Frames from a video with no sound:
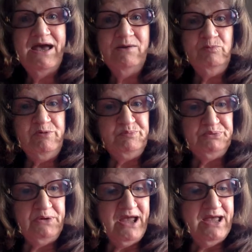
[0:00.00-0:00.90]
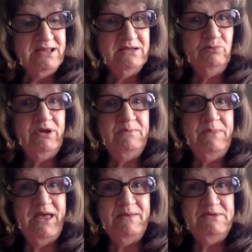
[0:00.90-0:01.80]
and we pray that we
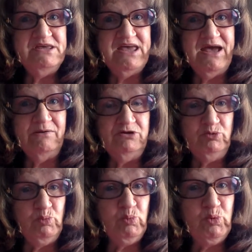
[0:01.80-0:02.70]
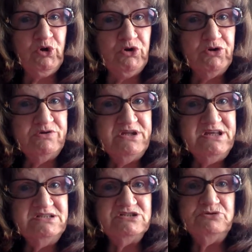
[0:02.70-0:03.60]
may be counted
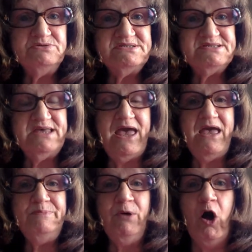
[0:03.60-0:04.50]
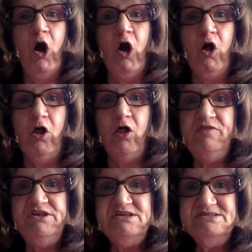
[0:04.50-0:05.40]
worthy to escape all
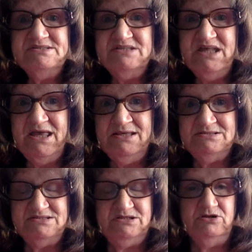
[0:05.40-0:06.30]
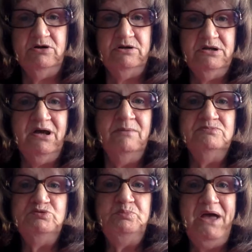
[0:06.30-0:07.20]
these things that are to come
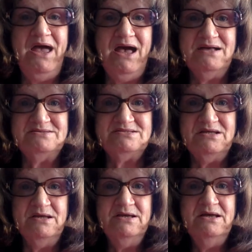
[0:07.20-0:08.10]
to pass